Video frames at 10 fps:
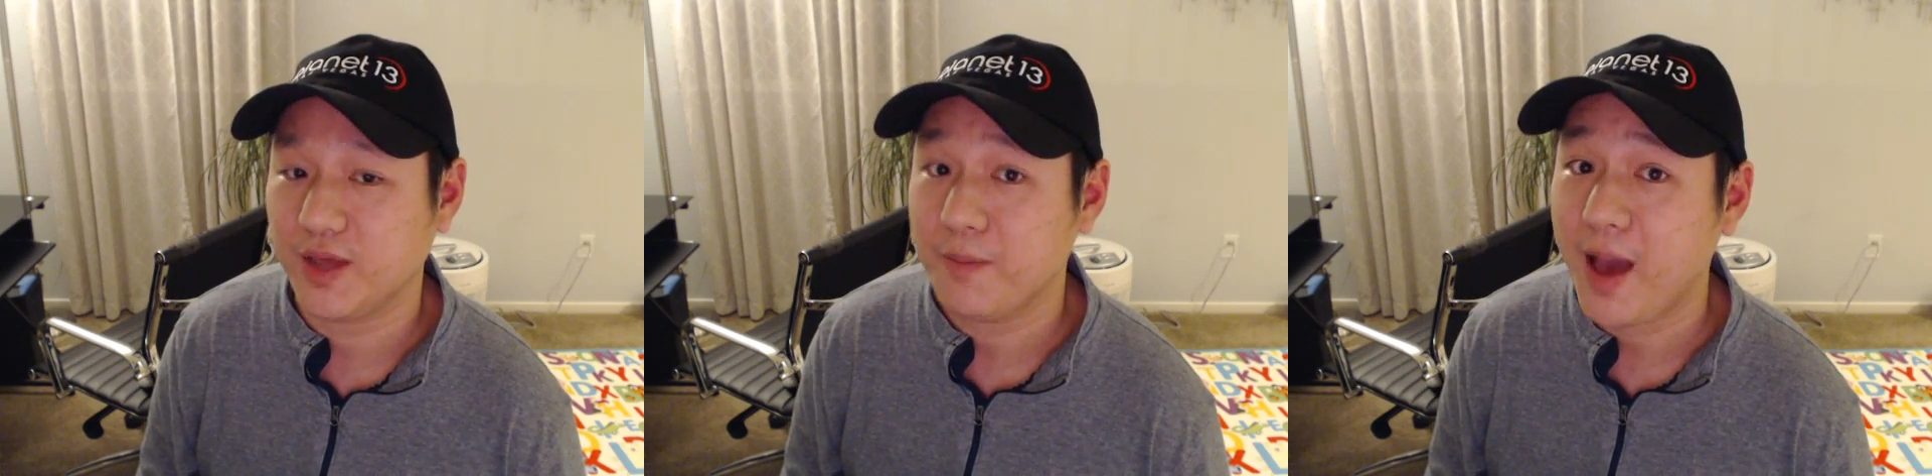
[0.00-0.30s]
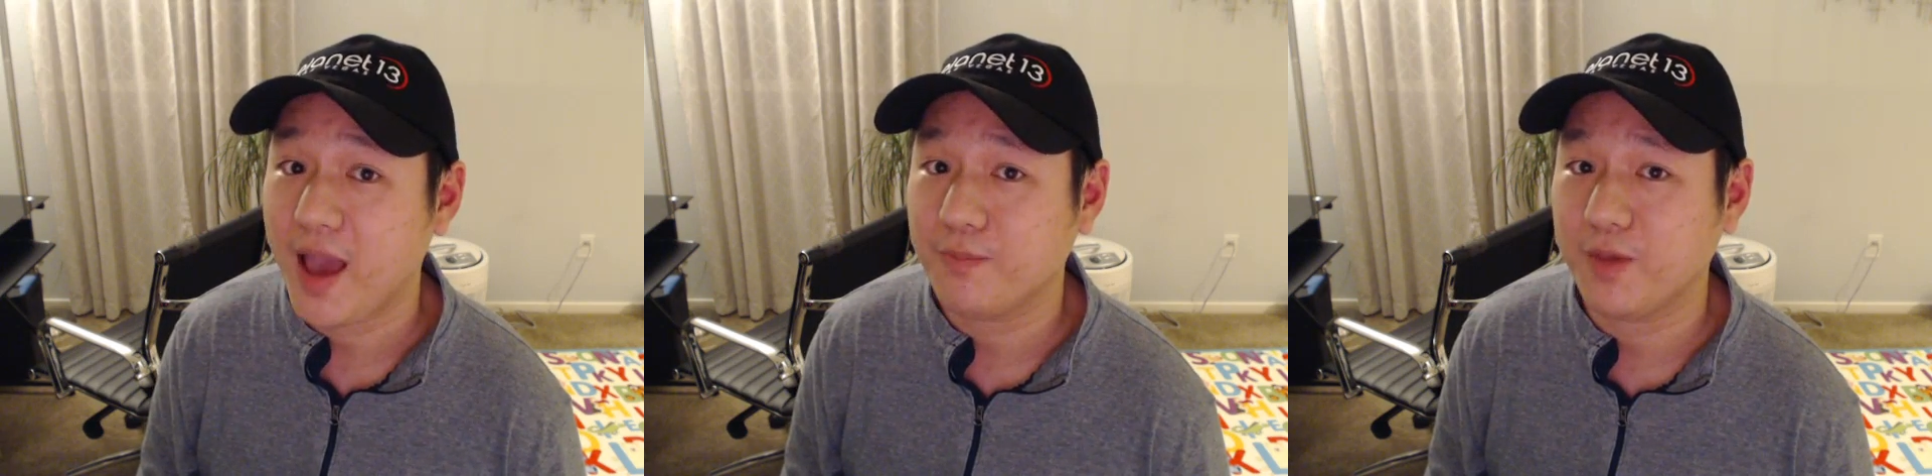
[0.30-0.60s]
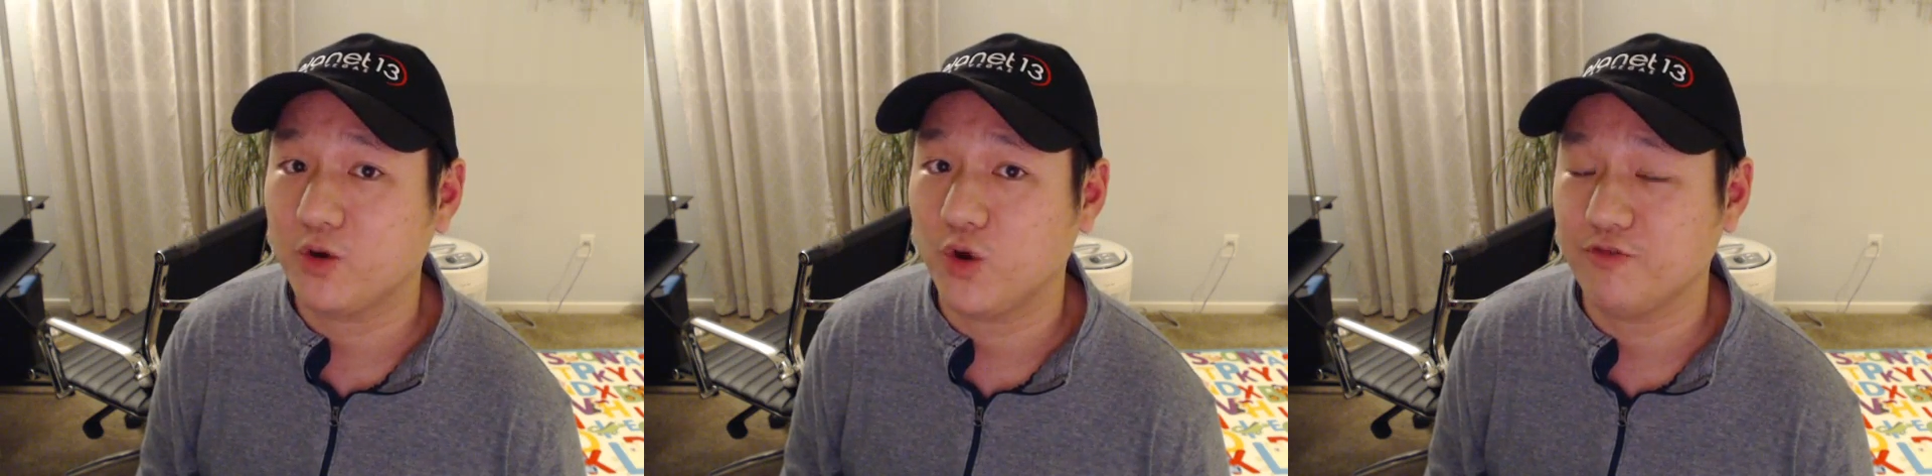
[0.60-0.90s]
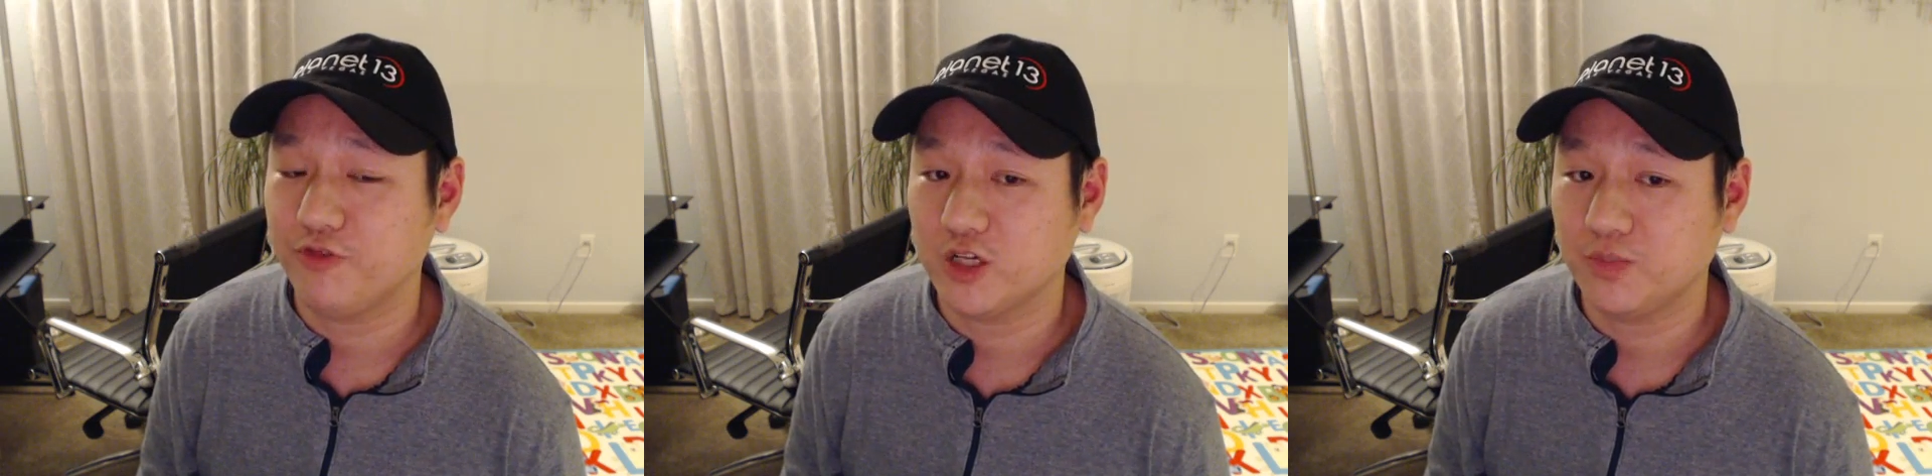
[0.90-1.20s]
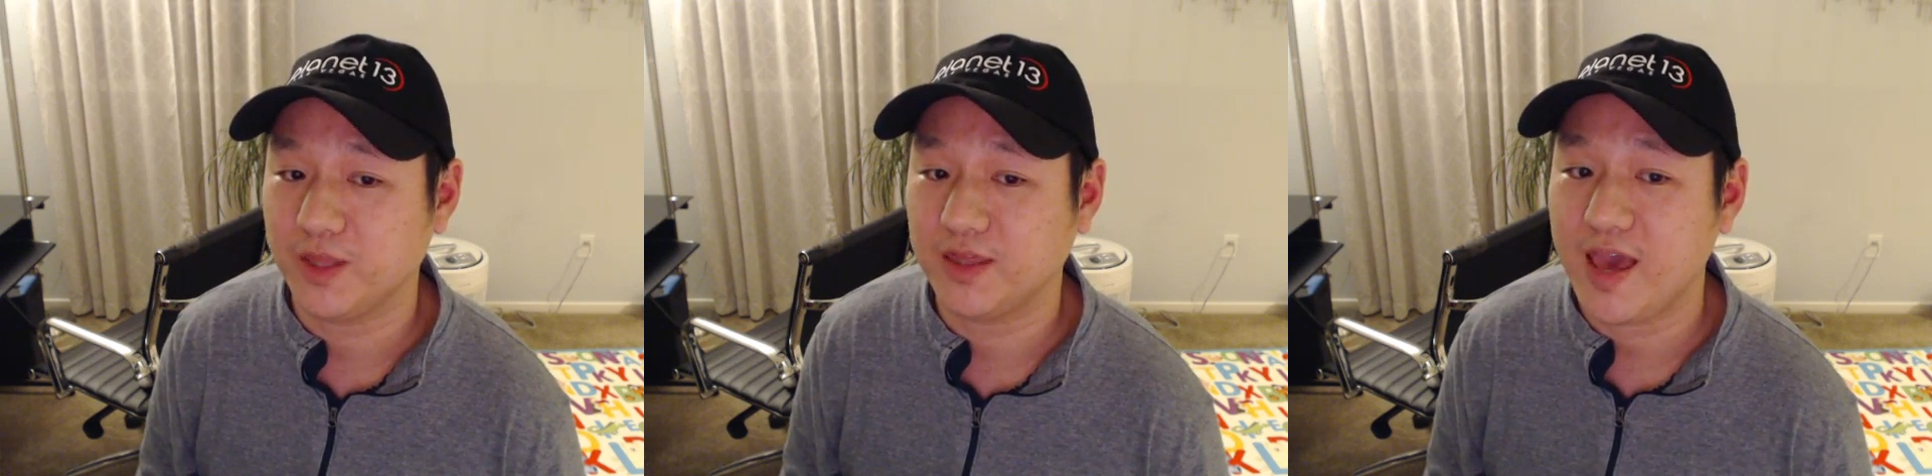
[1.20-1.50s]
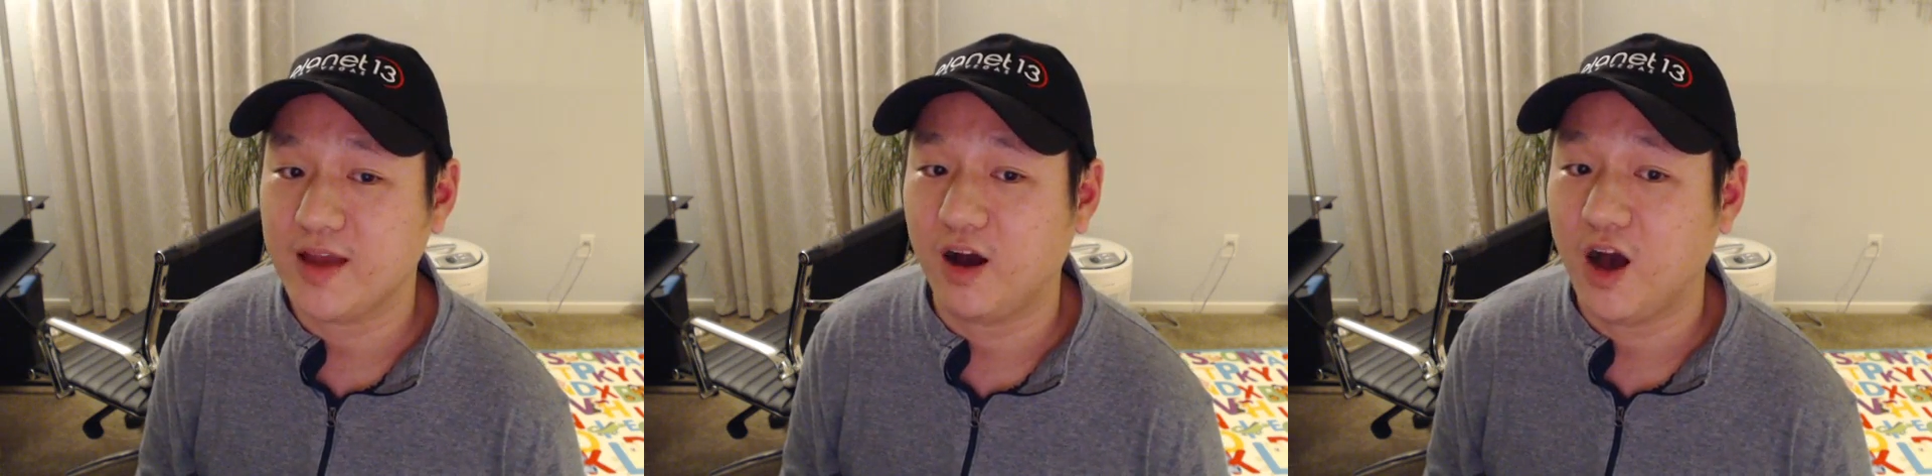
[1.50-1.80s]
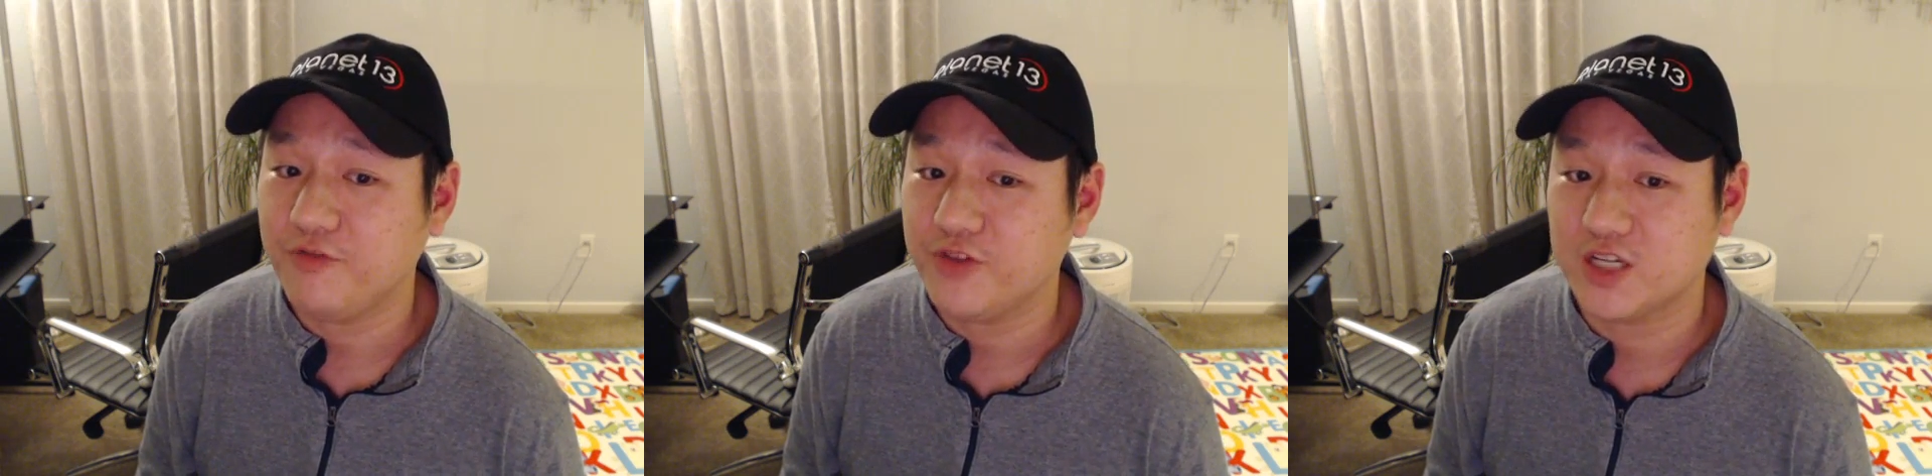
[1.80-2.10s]
They buy Bitcoin first, but then
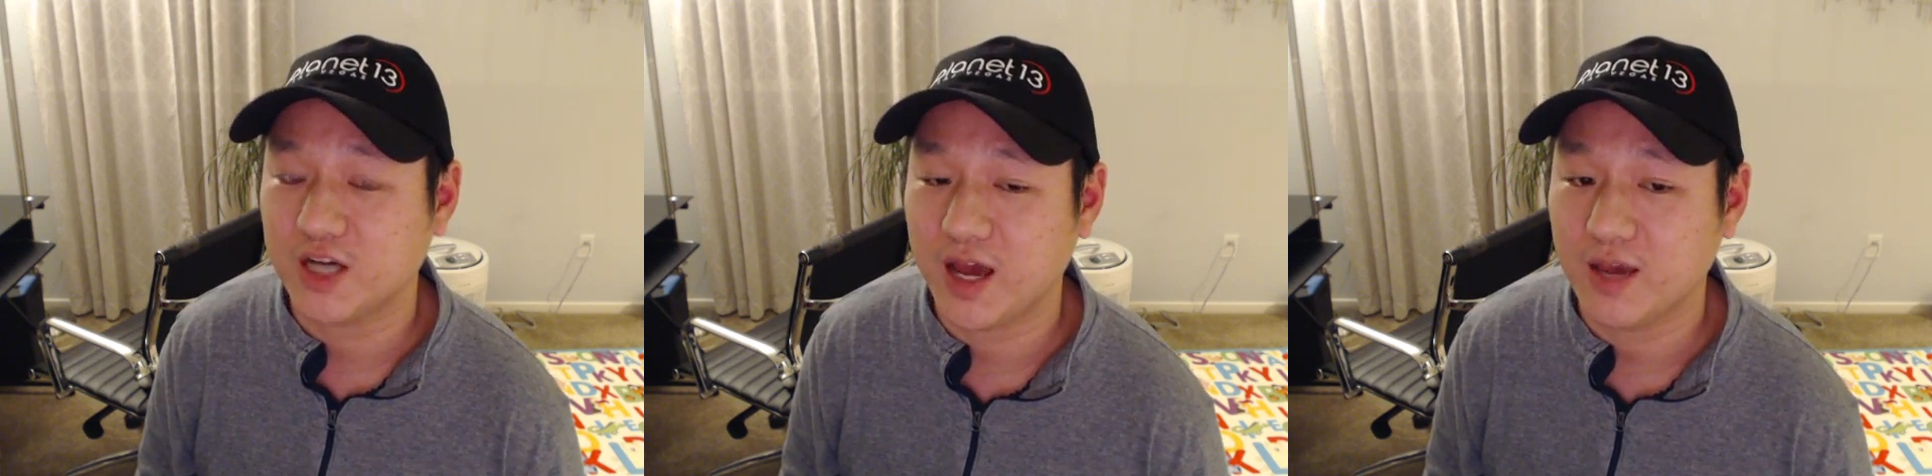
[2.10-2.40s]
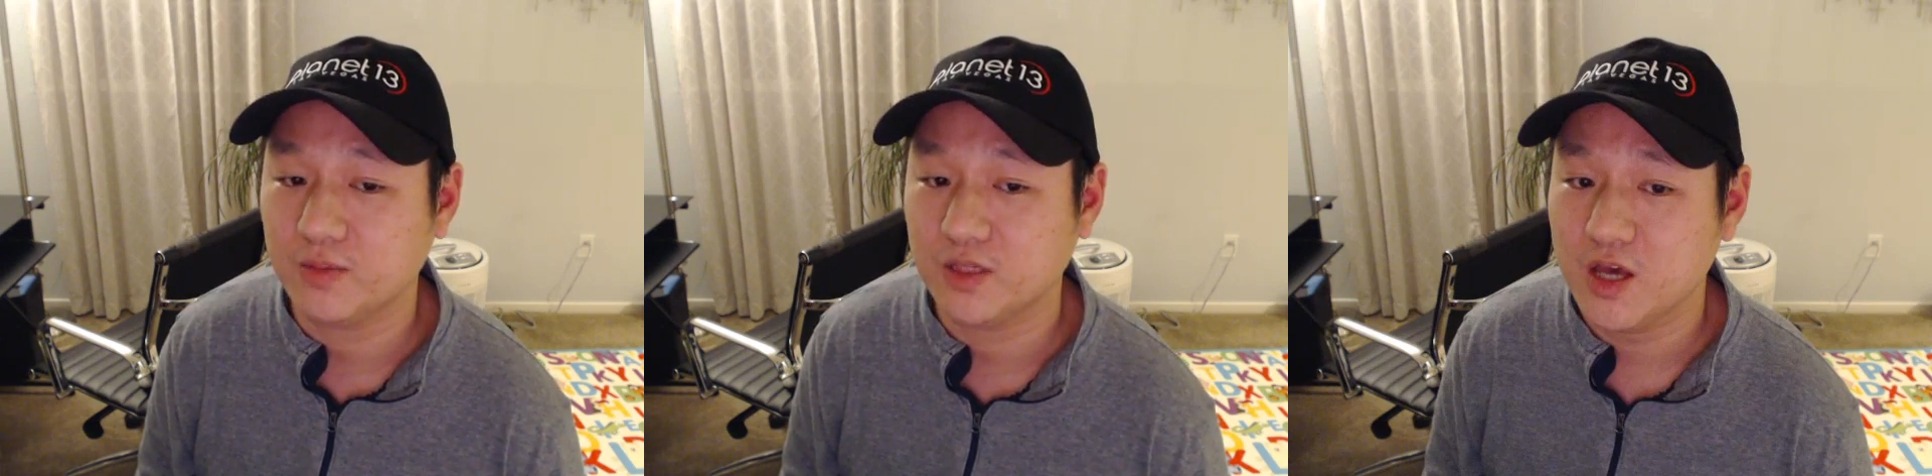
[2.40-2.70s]
oftentimes